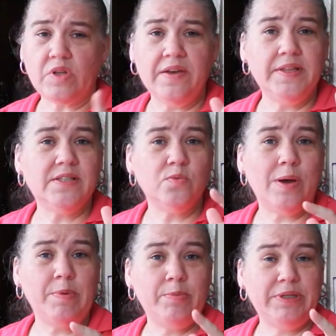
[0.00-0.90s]
And this is
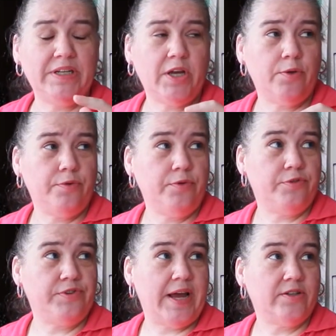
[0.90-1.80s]
why people need to go through
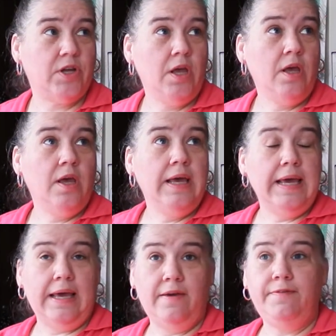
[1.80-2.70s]
their stash.
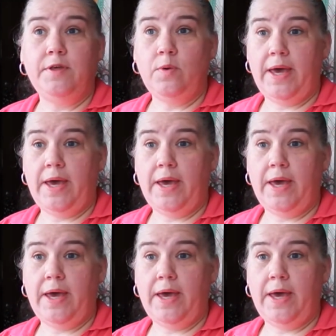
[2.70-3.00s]
If you